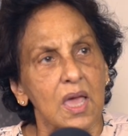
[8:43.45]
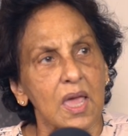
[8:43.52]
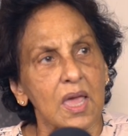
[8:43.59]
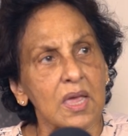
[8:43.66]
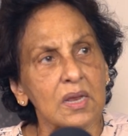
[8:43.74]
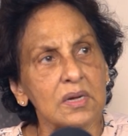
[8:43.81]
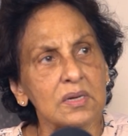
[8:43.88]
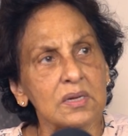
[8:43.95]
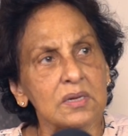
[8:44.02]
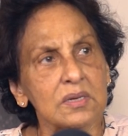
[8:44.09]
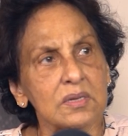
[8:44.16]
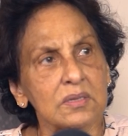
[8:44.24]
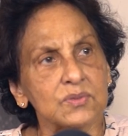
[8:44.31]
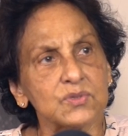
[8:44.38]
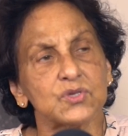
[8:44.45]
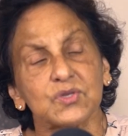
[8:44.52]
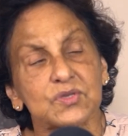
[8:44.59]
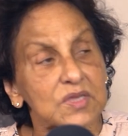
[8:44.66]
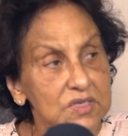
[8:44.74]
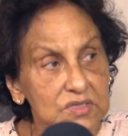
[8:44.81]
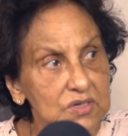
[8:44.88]
And so
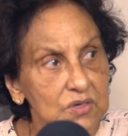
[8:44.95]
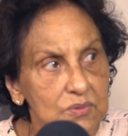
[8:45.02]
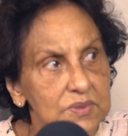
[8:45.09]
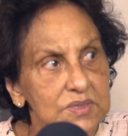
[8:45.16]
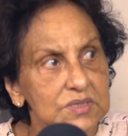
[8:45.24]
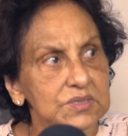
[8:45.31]
that's how it